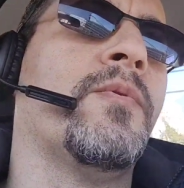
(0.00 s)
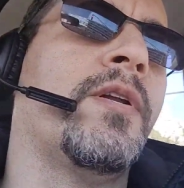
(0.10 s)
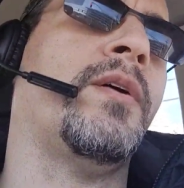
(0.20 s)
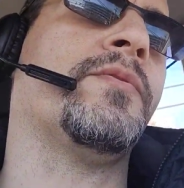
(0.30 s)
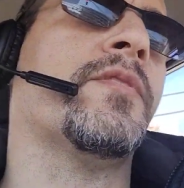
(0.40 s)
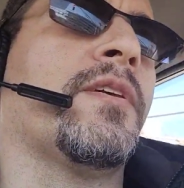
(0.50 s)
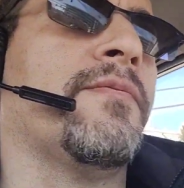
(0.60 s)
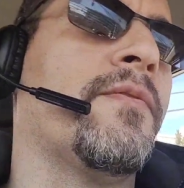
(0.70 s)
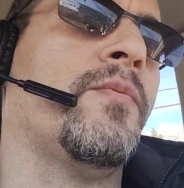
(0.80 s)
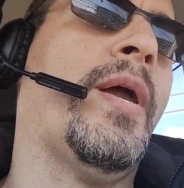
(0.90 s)
one, I was looking
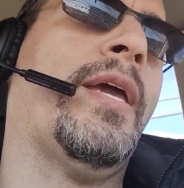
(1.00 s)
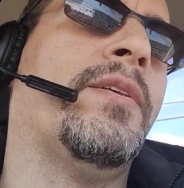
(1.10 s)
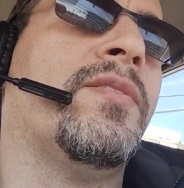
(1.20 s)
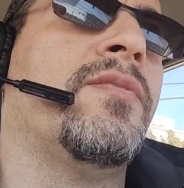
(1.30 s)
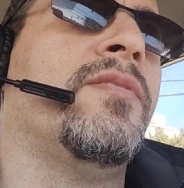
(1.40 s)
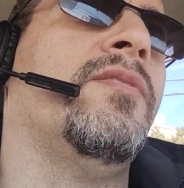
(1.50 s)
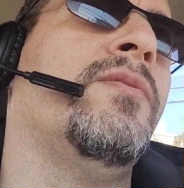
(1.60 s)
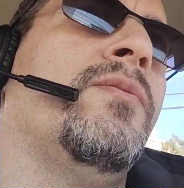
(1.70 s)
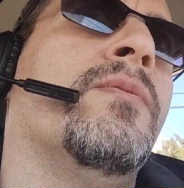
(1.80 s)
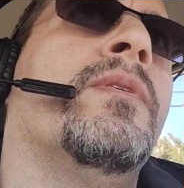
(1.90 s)
for ways
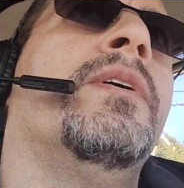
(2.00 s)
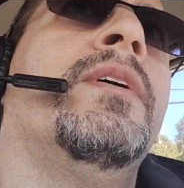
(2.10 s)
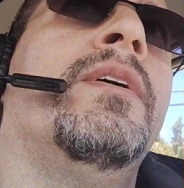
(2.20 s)
to